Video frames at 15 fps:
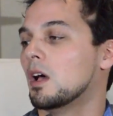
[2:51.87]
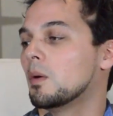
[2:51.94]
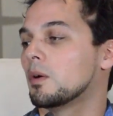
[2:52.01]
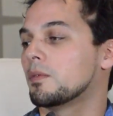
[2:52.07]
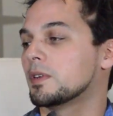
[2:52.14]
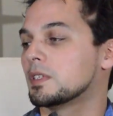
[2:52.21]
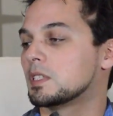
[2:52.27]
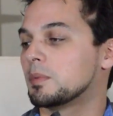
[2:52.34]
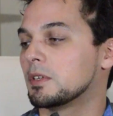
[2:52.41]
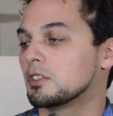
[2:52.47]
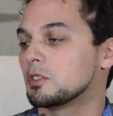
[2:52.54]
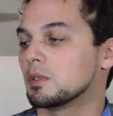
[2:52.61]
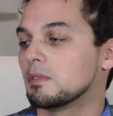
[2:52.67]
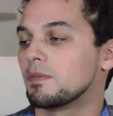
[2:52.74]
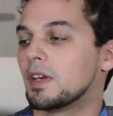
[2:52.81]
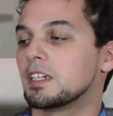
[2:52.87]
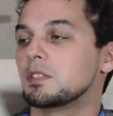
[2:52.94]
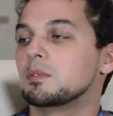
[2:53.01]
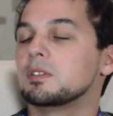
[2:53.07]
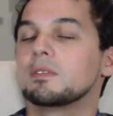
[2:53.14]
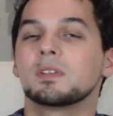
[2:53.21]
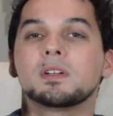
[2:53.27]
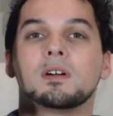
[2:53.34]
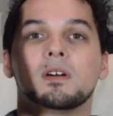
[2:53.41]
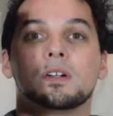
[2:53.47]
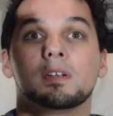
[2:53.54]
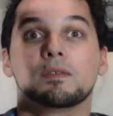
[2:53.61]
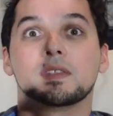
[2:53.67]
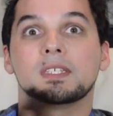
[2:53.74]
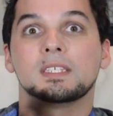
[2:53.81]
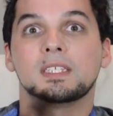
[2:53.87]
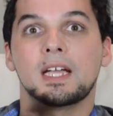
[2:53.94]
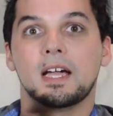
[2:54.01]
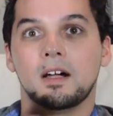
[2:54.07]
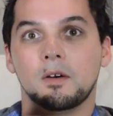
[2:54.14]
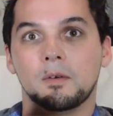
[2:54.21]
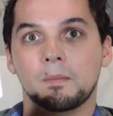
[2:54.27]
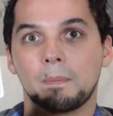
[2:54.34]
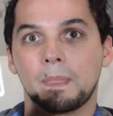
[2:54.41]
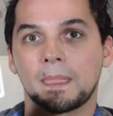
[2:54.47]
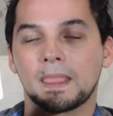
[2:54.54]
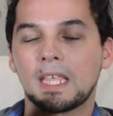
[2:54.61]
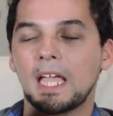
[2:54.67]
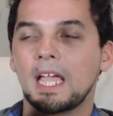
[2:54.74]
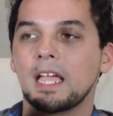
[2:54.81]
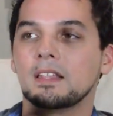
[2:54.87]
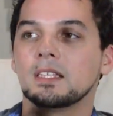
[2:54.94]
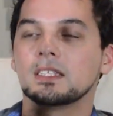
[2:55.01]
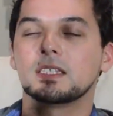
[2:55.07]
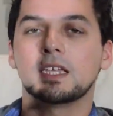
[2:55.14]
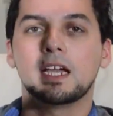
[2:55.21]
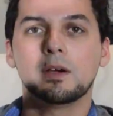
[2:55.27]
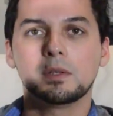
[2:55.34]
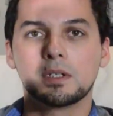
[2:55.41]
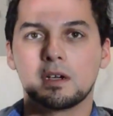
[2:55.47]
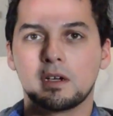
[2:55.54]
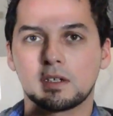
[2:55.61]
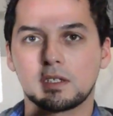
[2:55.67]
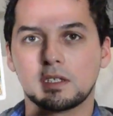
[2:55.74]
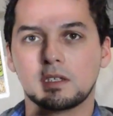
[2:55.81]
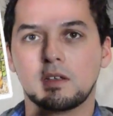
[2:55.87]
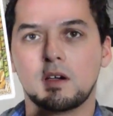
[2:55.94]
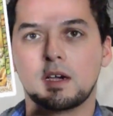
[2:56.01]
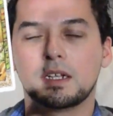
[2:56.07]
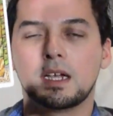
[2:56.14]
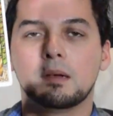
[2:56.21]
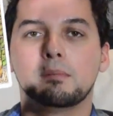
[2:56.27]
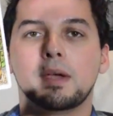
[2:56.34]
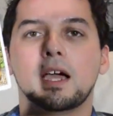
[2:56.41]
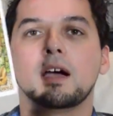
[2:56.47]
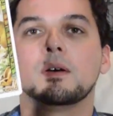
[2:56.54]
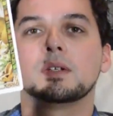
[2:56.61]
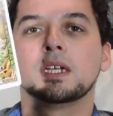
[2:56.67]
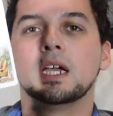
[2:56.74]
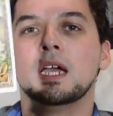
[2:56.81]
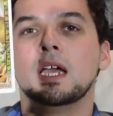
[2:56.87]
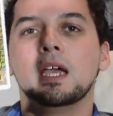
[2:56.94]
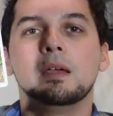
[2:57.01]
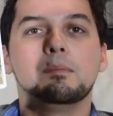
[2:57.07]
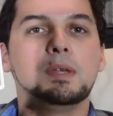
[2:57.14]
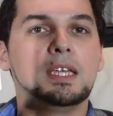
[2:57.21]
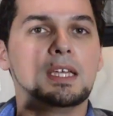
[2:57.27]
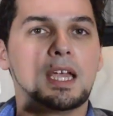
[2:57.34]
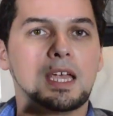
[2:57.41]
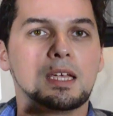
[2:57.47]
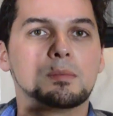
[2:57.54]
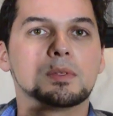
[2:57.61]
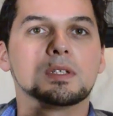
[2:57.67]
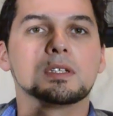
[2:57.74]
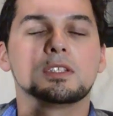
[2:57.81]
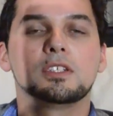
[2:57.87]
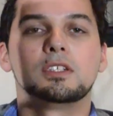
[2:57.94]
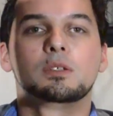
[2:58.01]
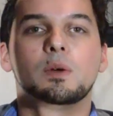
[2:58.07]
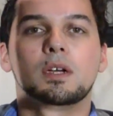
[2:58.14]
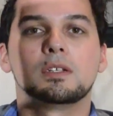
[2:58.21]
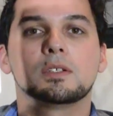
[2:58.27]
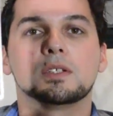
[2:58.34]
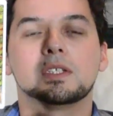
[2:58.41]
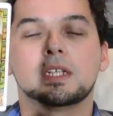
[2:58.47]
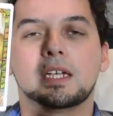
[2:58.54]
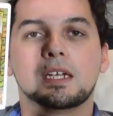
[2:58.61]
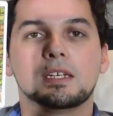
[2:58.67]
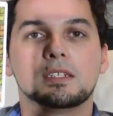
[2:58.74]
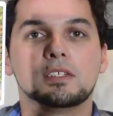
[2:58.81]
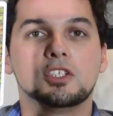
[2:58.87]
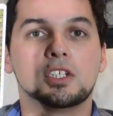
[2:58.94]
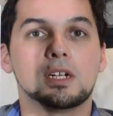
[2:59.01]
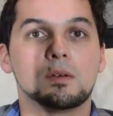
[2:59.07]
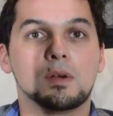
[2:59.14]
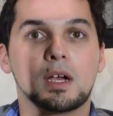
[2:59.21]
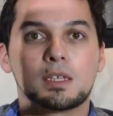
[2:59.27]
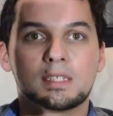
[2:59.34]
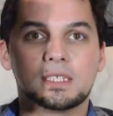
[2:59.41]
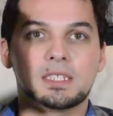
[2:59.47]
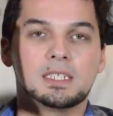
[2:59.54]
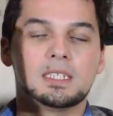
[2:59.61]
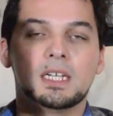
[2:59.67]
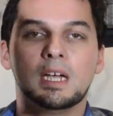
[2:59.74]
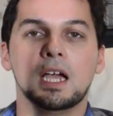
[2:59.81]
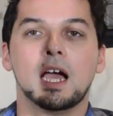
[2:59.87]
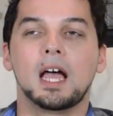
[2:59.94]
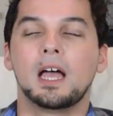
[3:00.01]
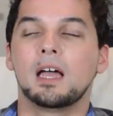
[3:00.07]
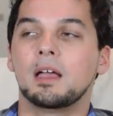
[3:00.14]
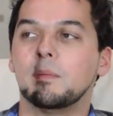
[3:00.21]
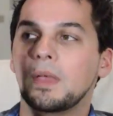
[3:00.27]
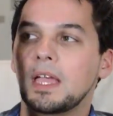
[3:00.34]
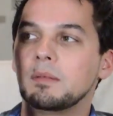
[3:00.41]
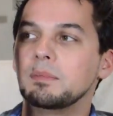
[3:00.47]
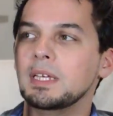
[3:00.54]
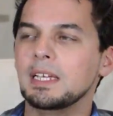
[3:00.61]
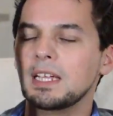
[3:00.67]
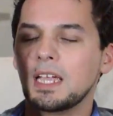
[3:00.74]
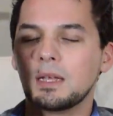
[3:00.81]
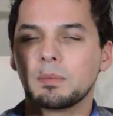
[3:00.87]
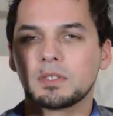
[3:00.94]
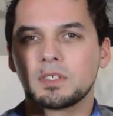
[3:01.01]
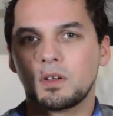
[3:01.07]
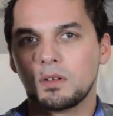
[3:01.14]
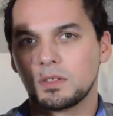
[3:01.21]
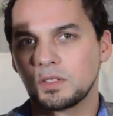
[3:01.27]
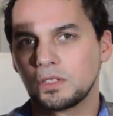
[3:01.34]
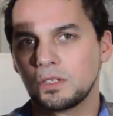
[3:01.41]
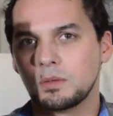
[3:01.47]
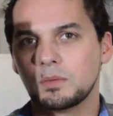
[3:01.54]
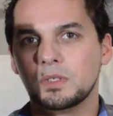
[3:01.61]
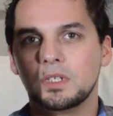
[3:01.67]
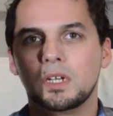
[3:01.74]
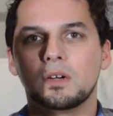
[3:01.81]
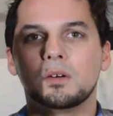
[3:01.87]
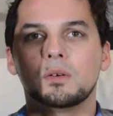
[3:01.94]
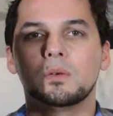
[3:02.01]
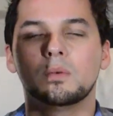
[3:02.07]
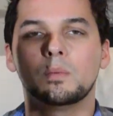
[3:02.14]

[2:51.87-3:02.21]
Well, for your spiritual advice, we do have the card of the Sow. And the Sow talks a lot about being able to understand generosity, and being able to also know